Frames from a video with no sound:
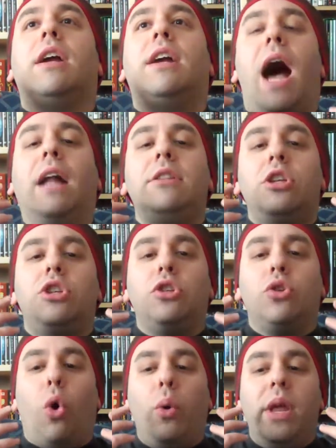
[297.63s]
got the
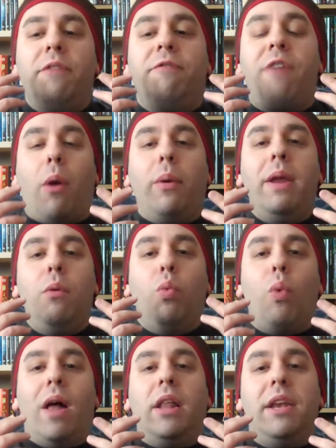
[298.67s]
story very
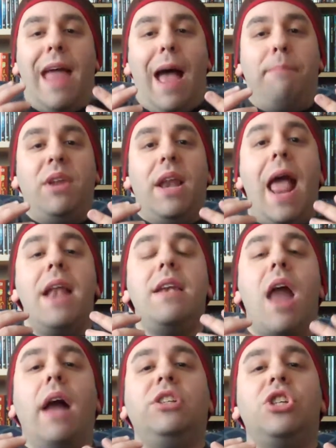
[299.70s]
well adapted,
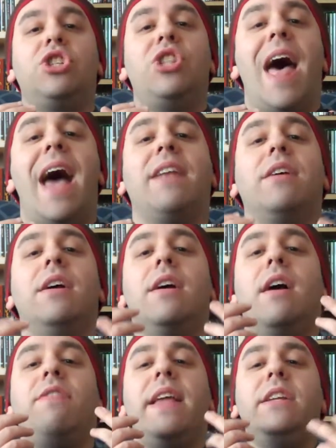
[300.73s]
and not just that,
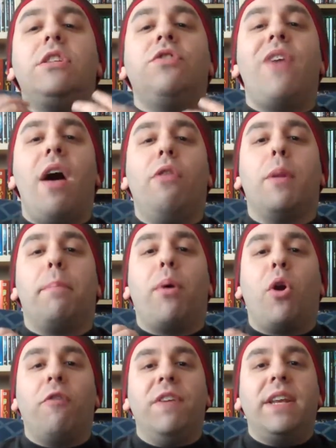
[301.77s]
they just found the
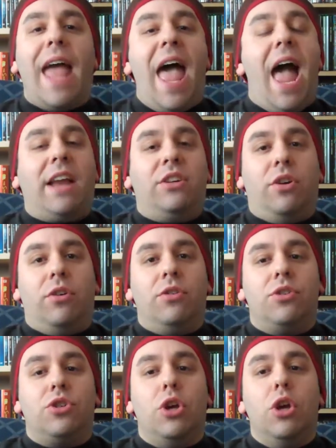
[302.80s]
perfect
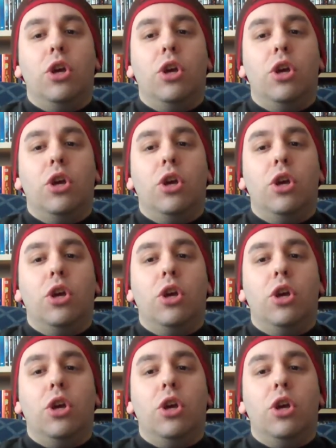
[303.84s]
actors